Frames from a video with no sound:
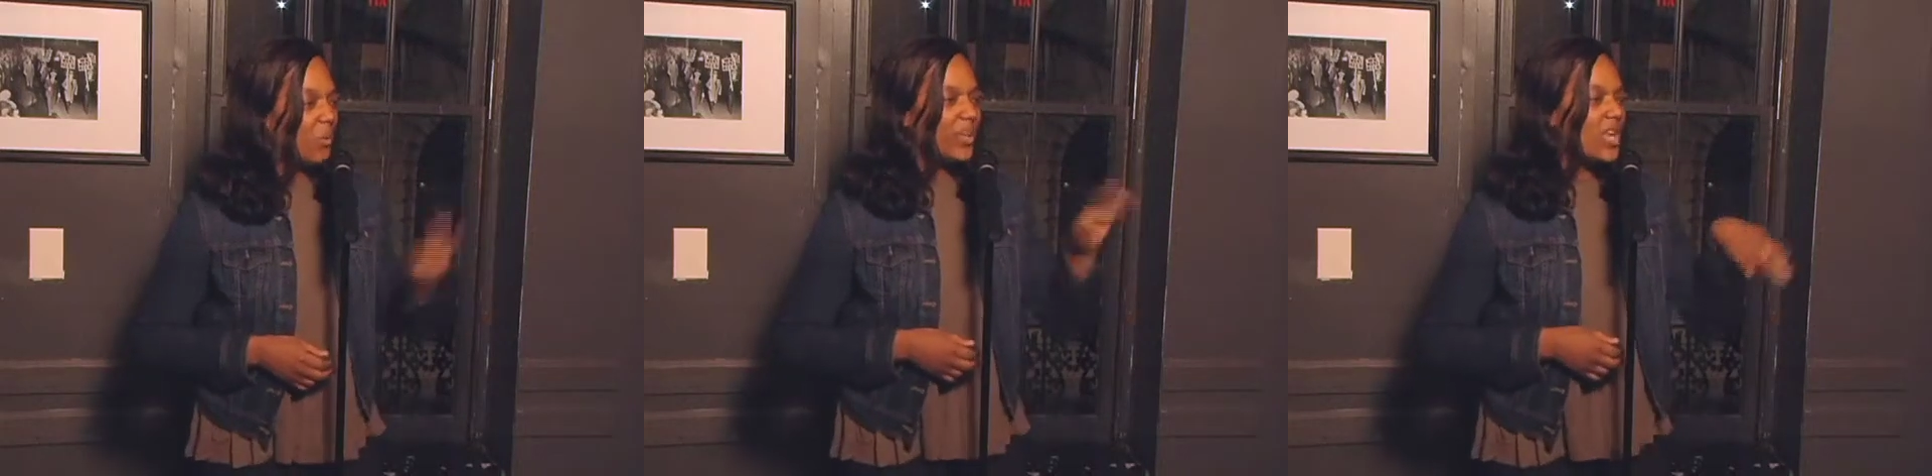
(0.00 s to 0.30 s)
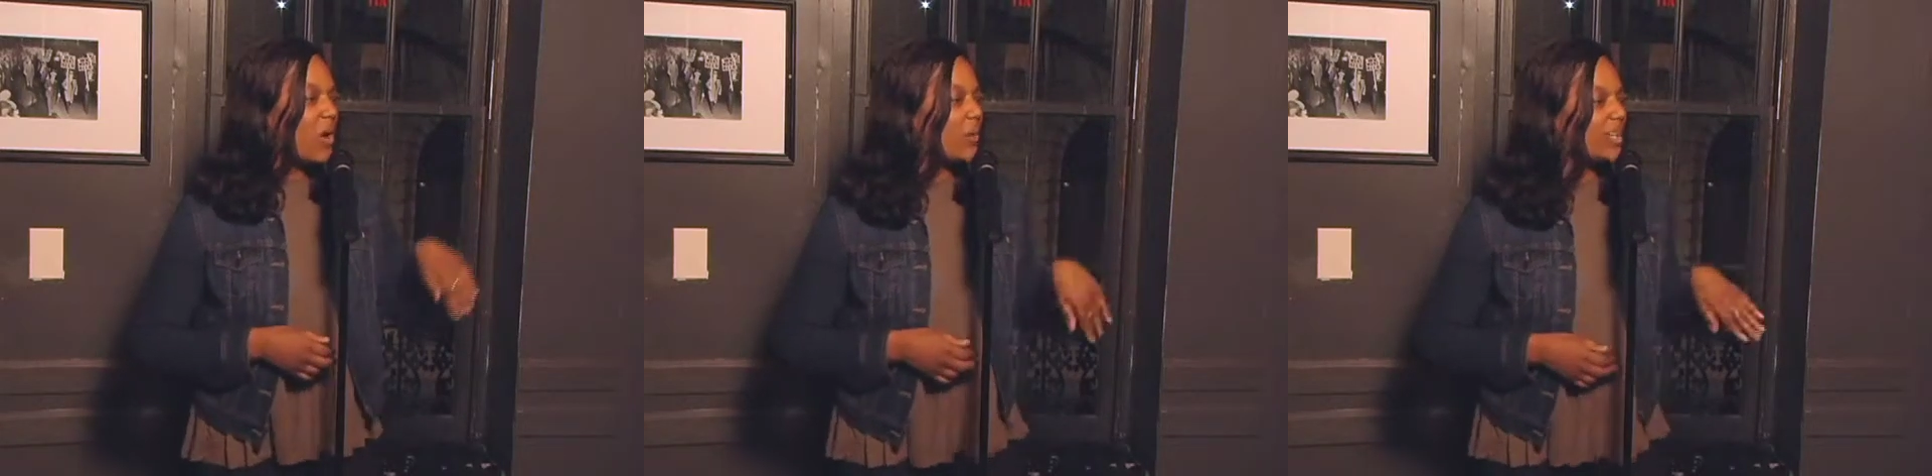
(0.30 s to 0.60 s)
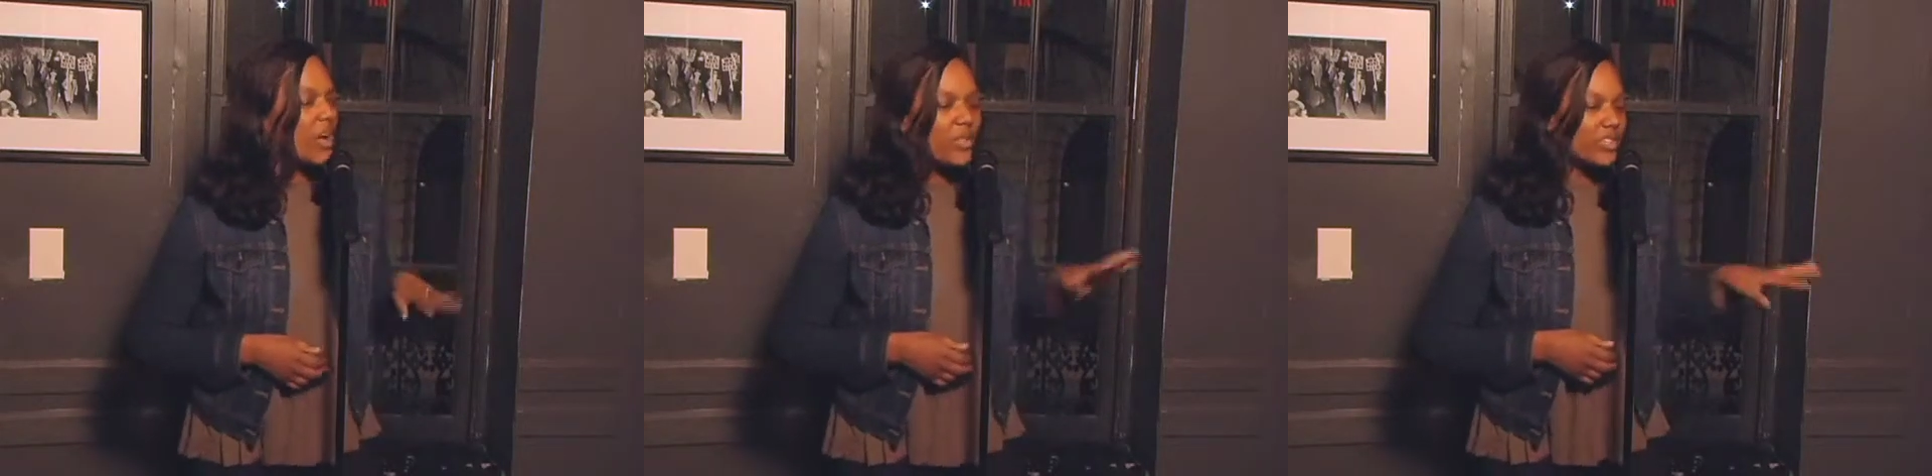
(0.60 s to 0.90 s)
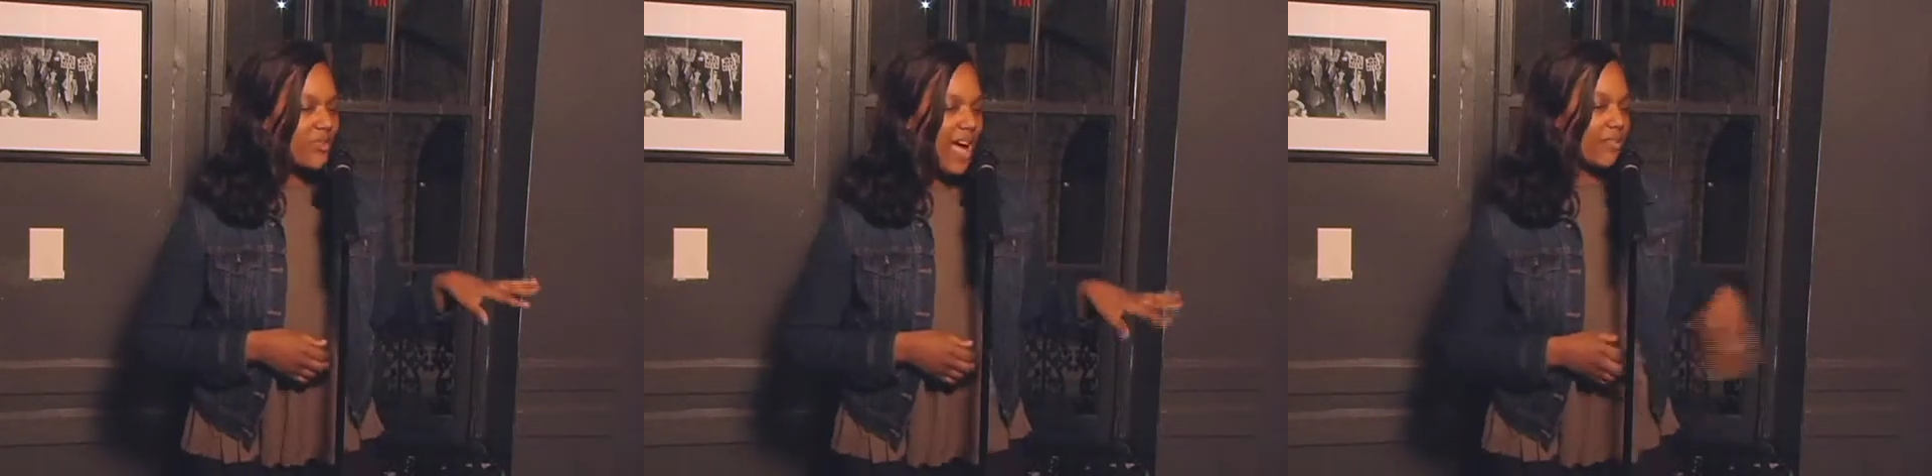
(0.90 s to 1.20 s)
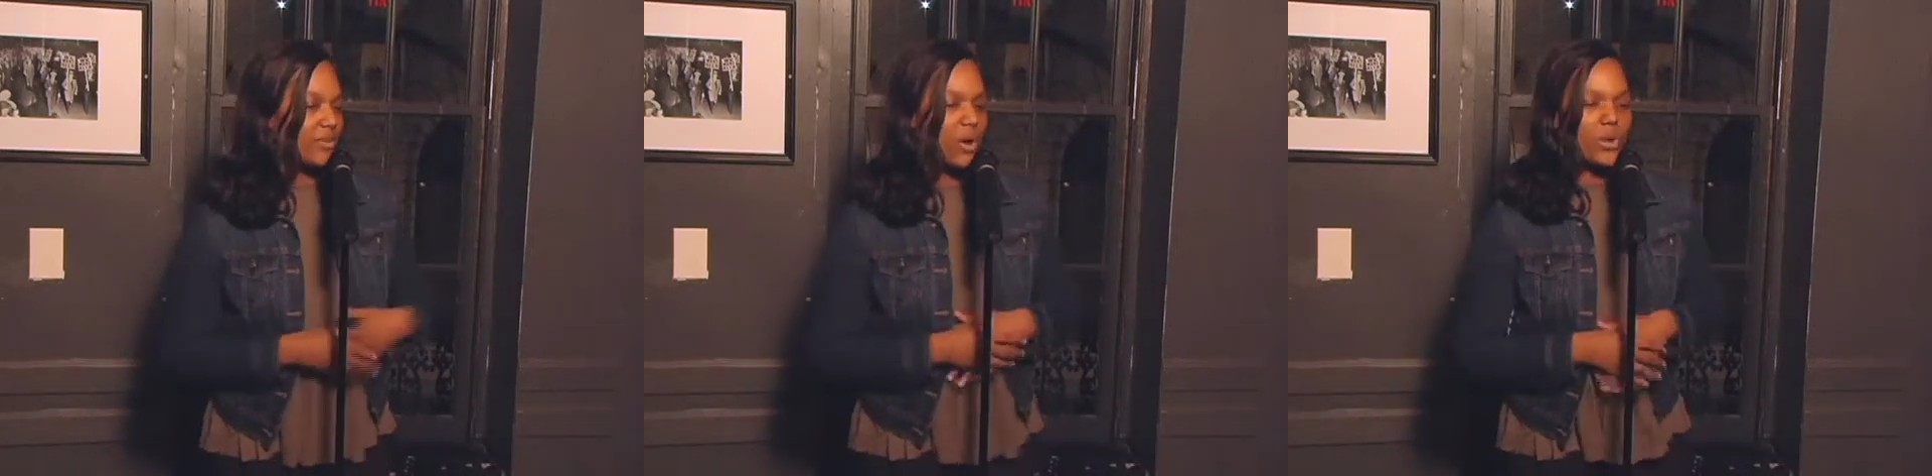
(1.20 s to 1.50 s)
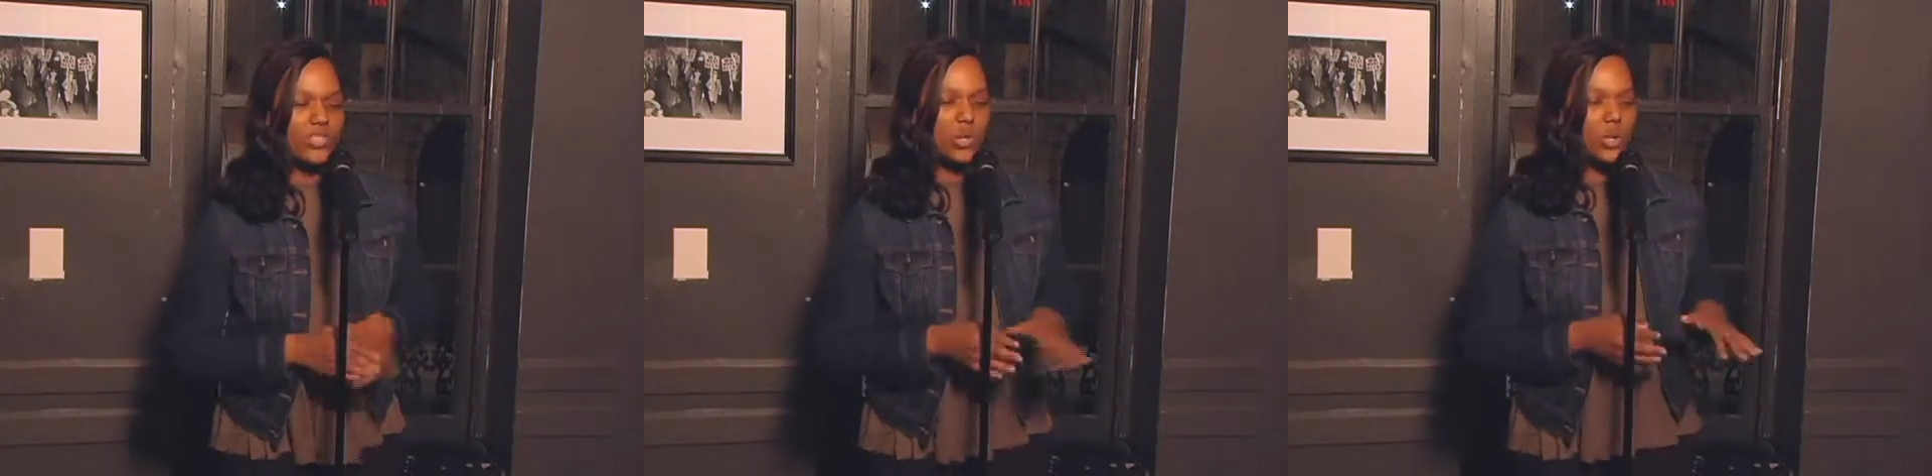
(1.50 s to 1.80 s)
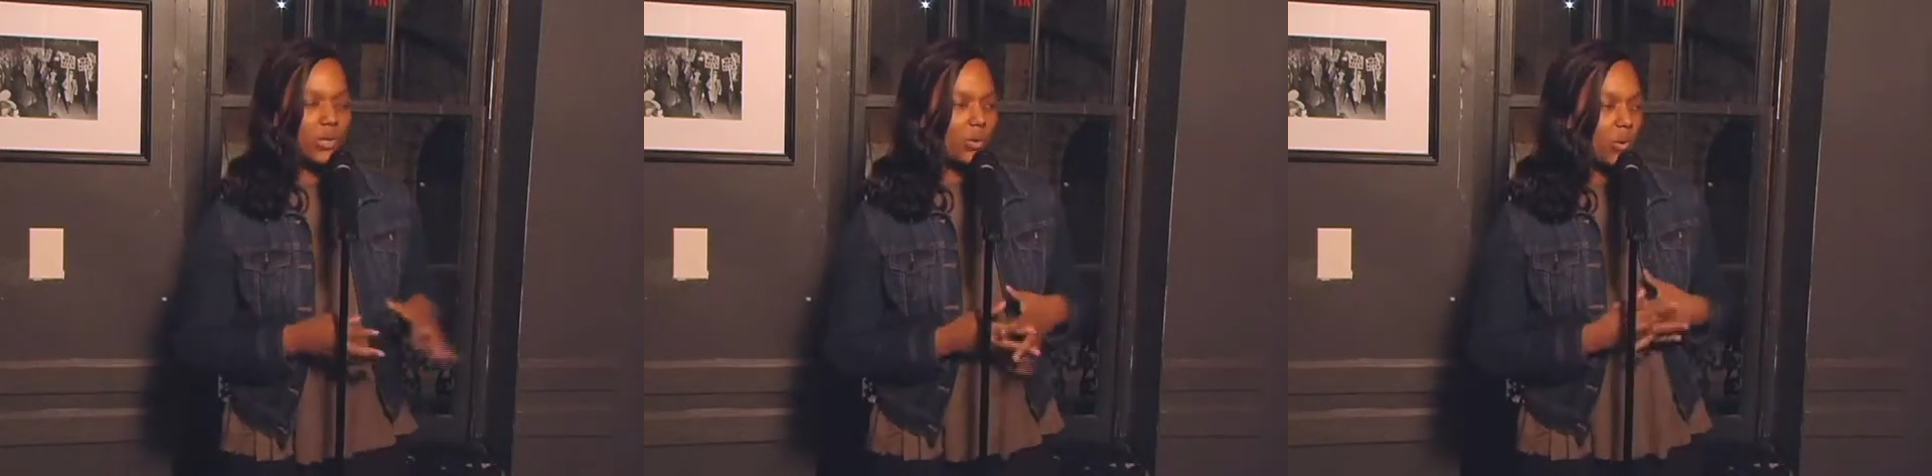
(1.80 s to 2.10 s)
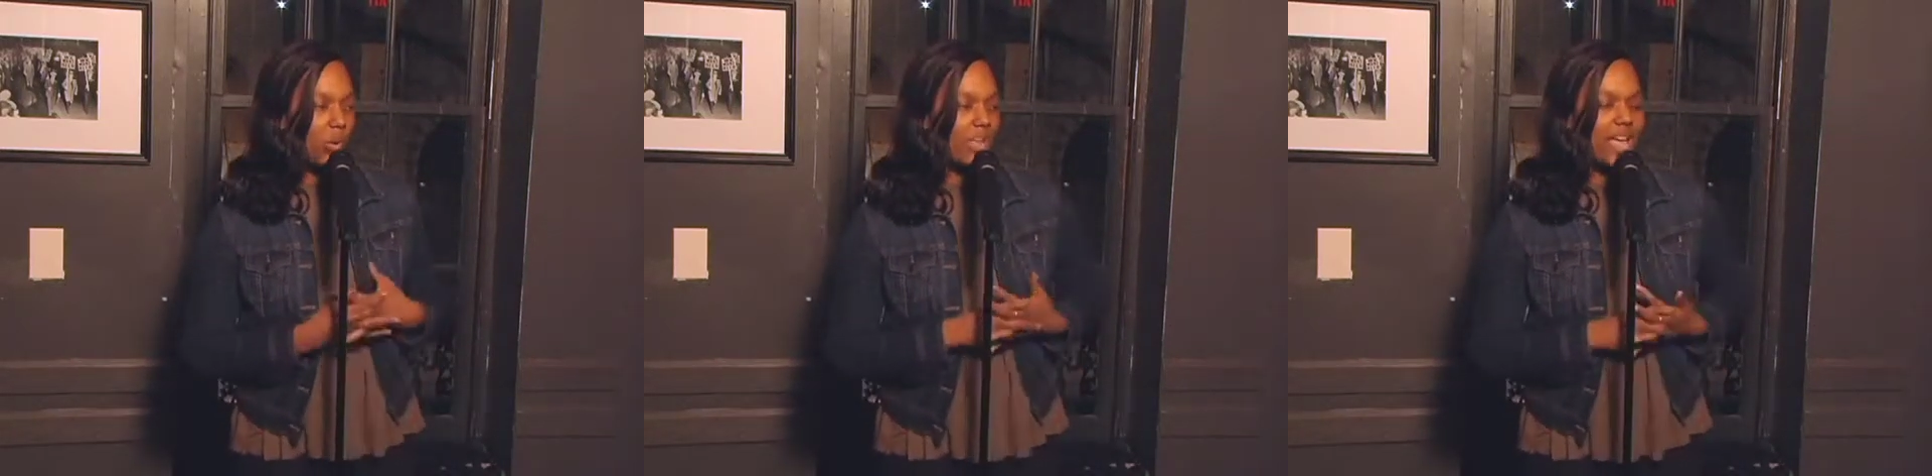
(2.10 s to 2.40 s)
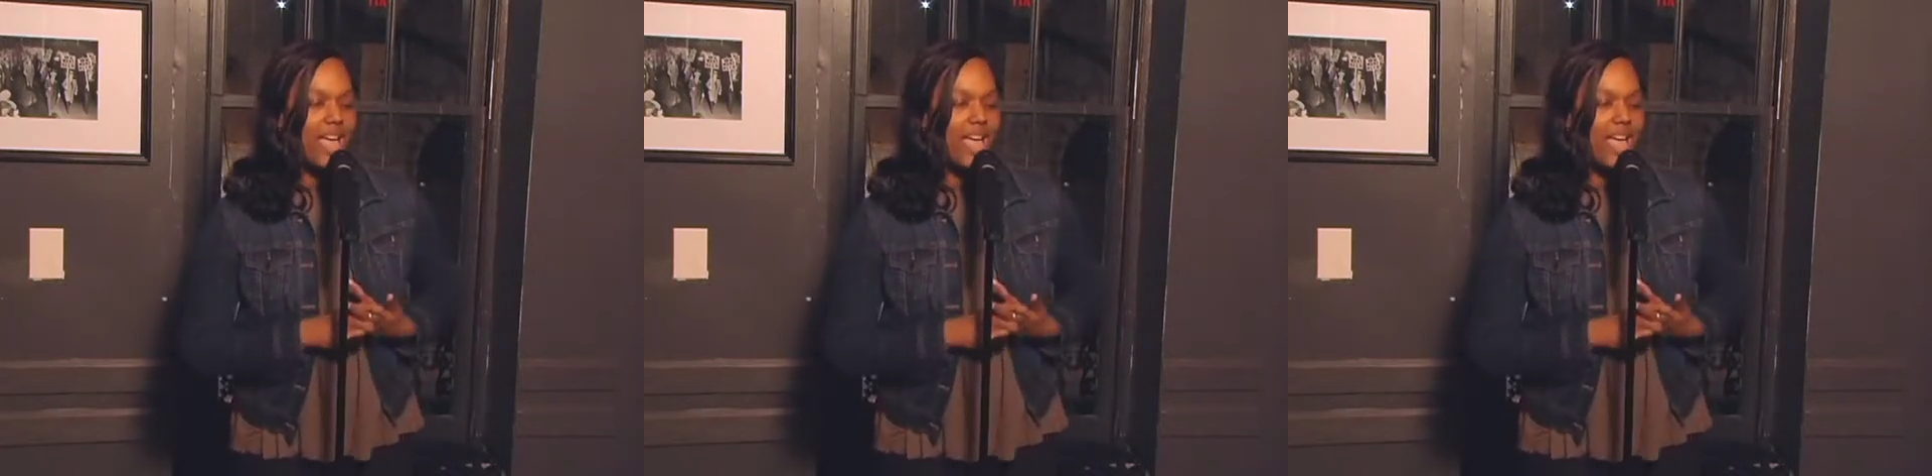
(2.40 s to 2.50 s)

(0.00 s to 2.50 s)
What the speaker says: We know the driver of the boat, it's totally cool.